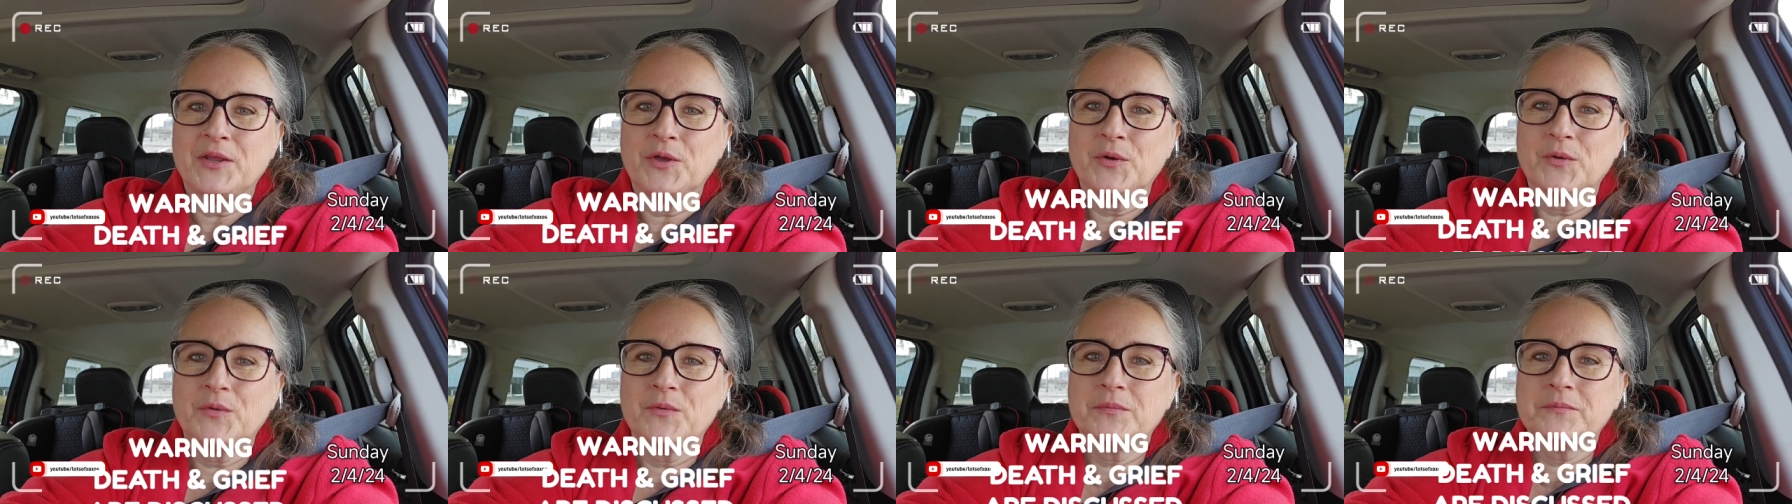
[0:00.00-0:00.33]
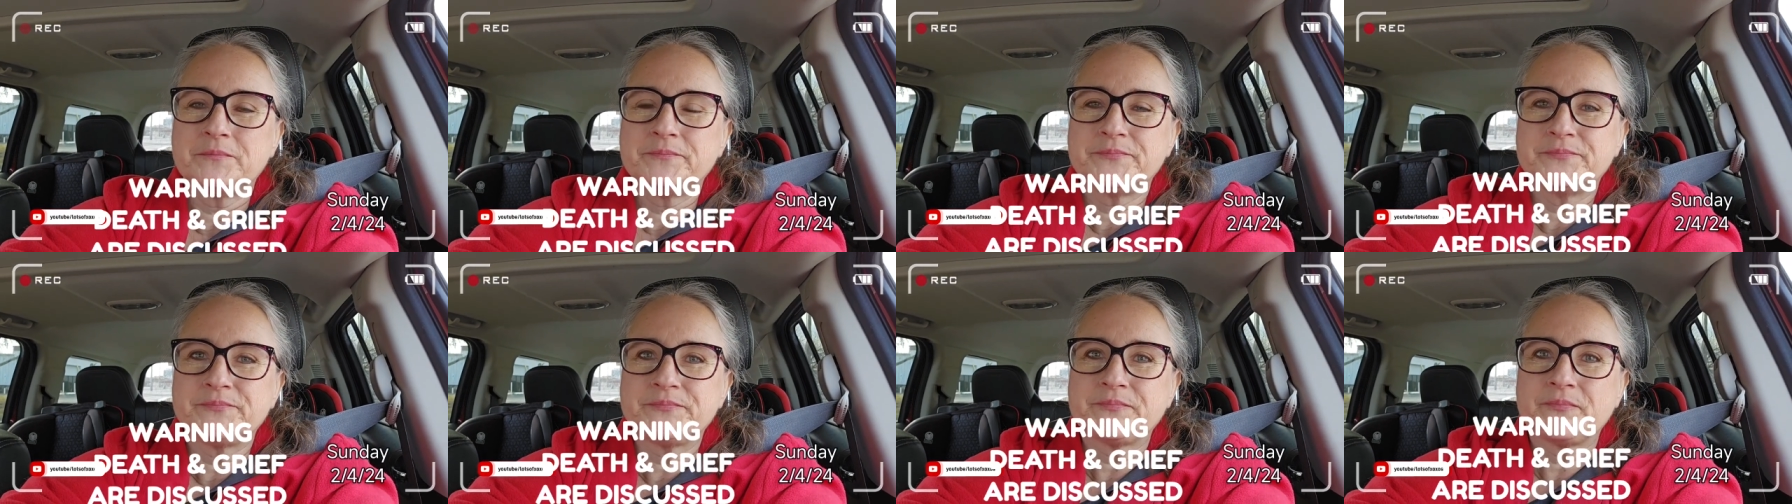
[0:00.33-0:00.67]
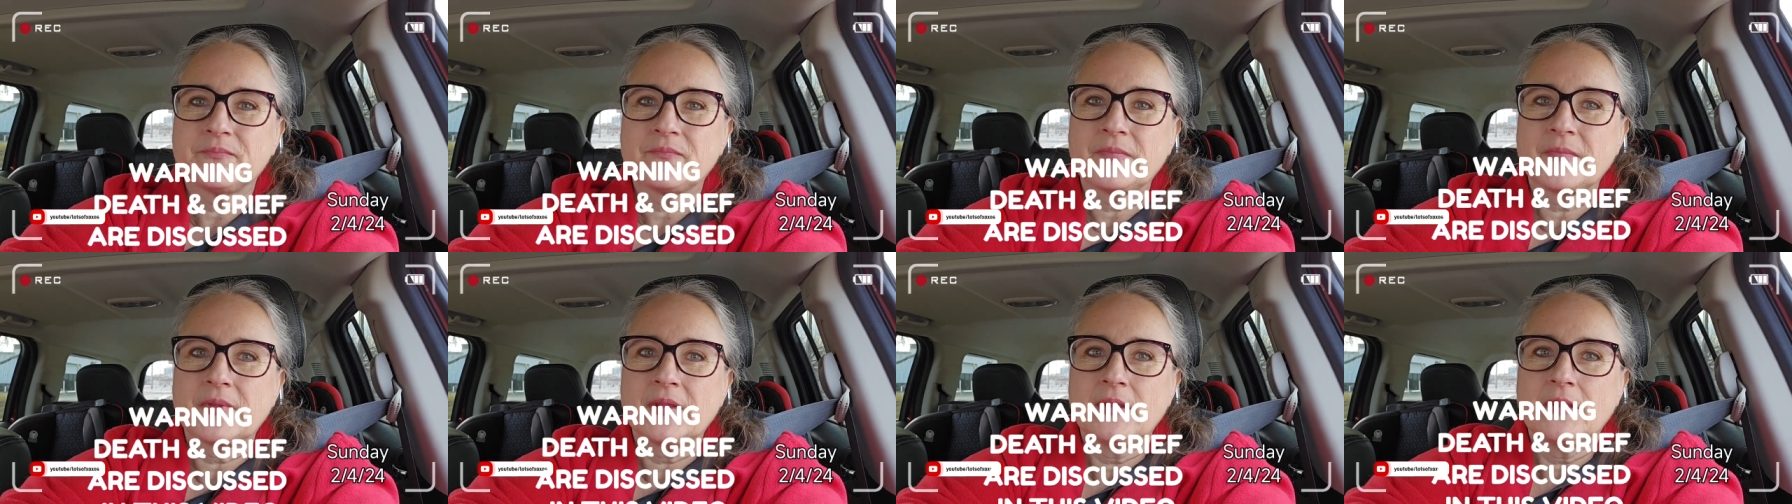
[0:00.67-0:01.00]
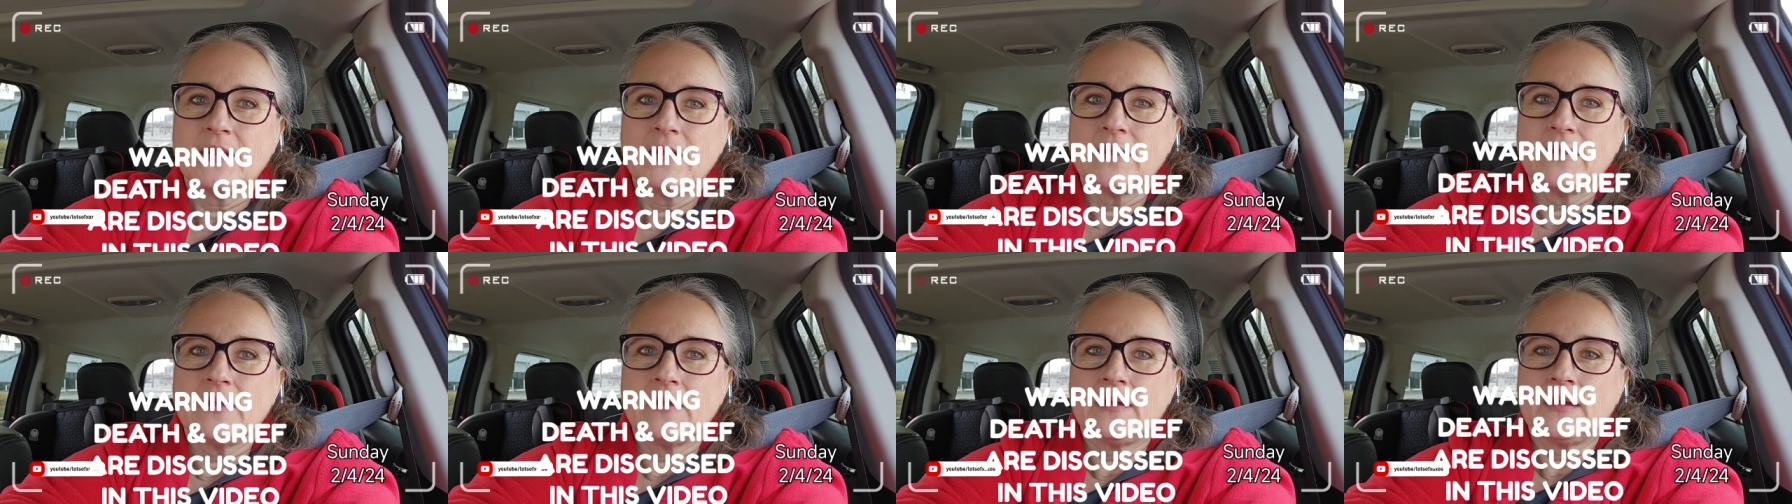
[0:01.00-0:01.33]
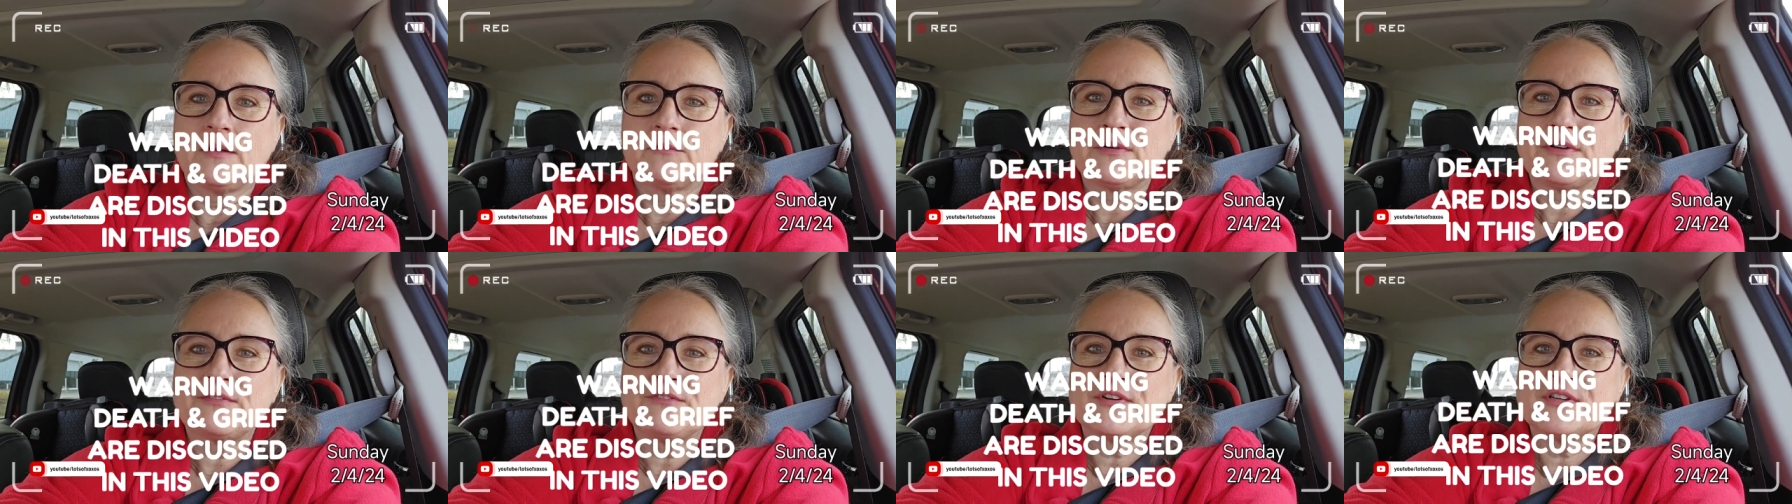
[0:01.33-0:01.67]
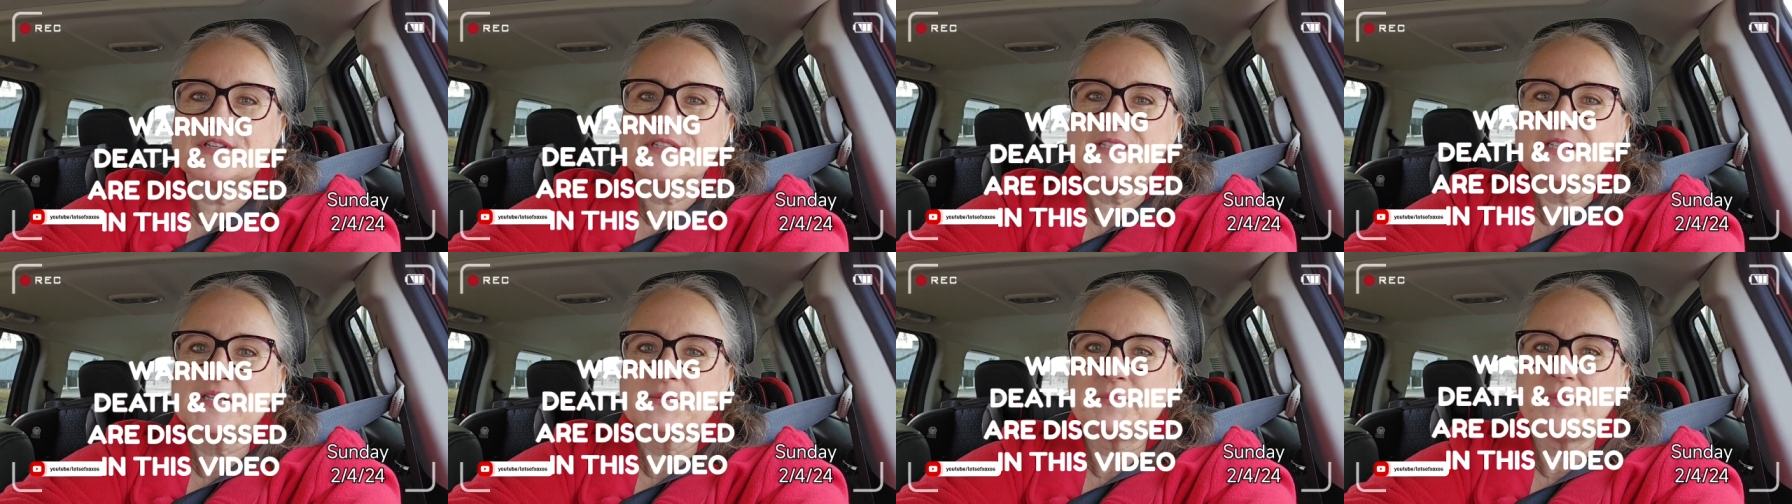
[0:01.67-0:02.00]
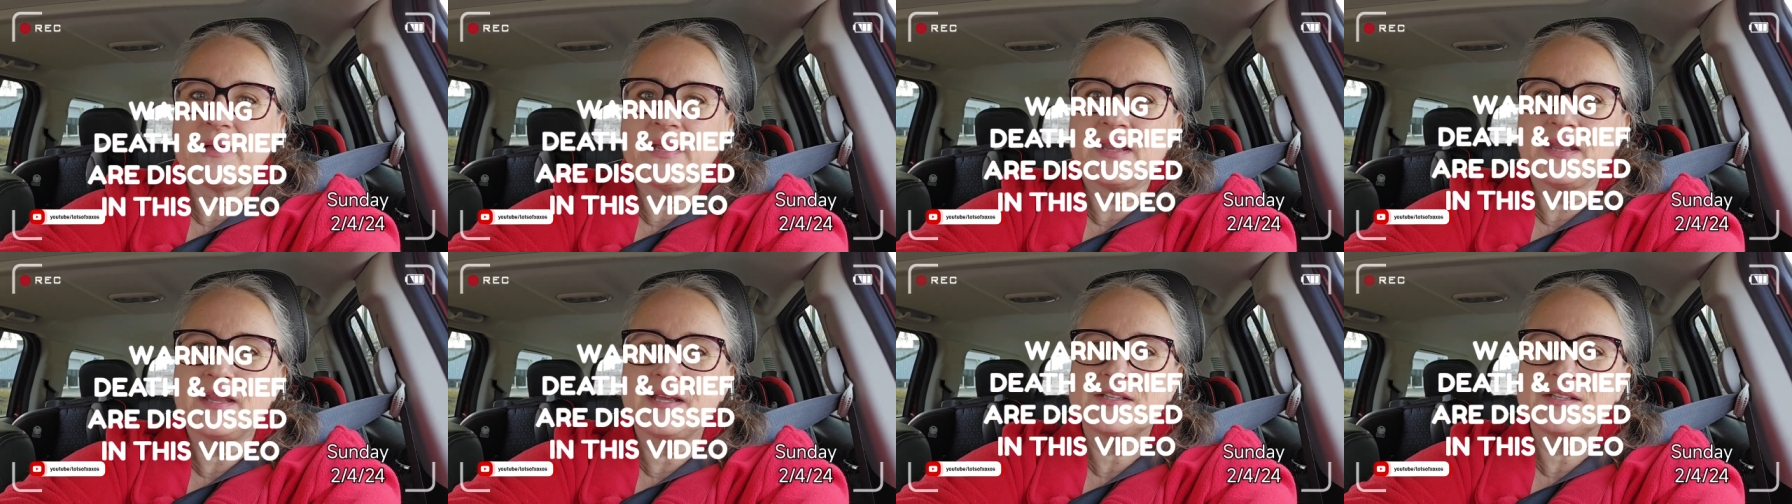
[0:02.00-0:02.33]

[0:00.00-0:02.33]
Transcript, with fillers: Hello. I referenced in my